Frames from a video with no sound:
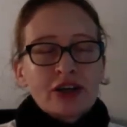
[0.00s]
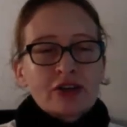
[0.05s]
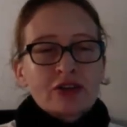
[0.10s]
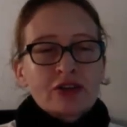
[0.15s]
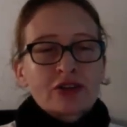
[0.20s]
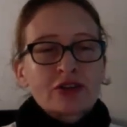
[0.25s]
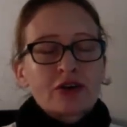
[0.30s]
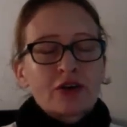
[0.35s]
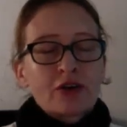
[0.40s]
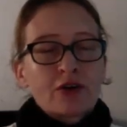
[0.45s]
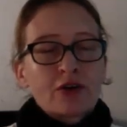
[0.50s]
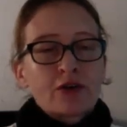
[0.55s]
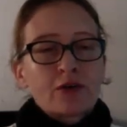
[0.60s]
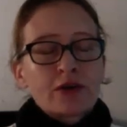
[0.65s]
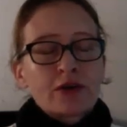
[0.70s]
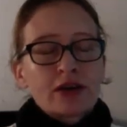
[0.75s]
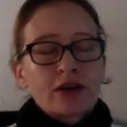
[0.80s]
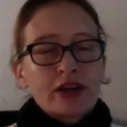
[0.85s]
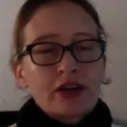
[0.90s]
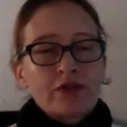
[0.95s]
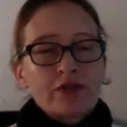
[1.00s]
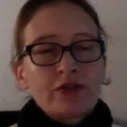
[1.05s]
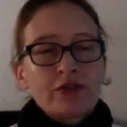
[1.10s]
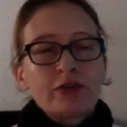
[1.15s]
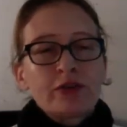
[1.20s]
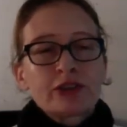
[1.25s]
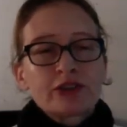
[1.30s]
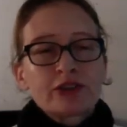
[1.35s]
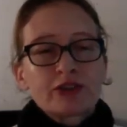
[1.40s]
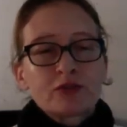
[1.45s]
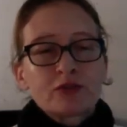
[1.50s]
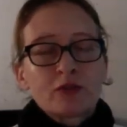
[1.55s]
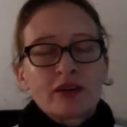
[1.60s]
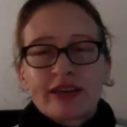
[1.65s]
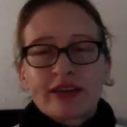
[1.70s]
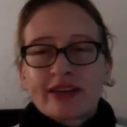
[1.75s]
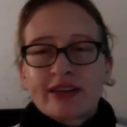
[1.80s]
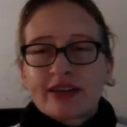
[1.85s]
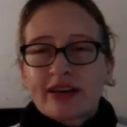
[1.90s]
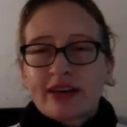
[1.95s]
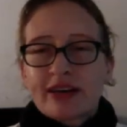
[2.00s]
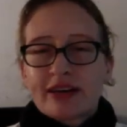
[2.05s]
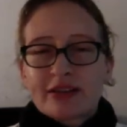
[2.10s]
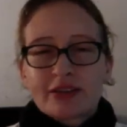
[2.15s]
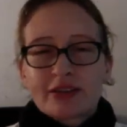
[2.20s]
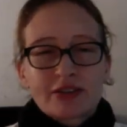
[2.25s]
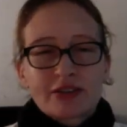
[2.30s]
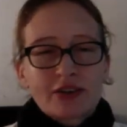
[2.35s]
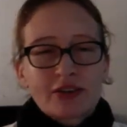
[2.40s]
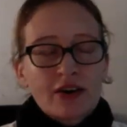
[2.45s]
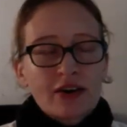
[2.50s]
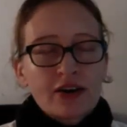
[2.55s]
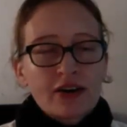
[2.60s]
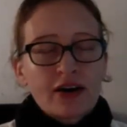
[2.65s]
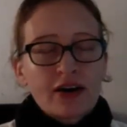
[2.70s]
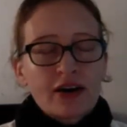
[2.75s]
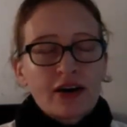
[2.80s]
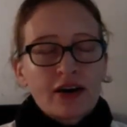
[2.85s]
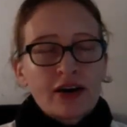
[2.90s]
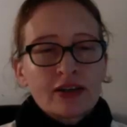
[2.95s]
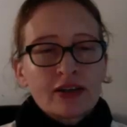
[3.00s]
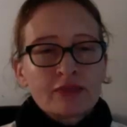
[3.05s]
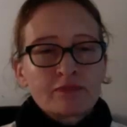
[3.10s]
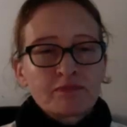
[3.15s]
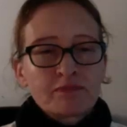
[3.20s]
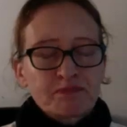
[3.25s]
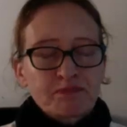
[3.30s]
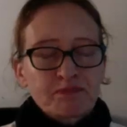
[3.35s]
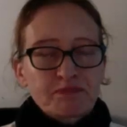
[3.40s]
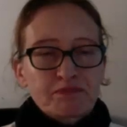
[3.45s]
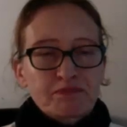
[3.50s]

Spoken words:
So if you just want to get a head start on